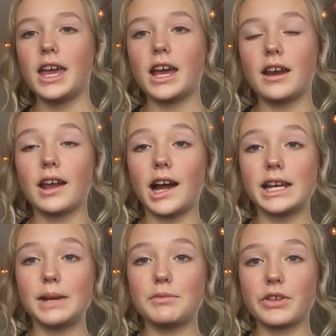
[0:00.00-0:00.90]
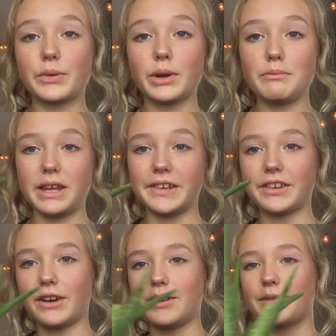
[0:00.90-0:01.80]
And I named this one
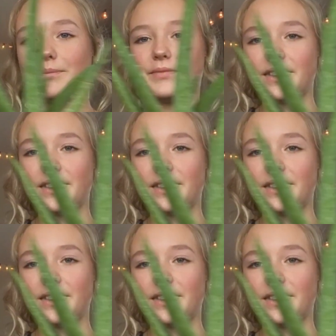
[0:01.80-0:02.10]
Miso.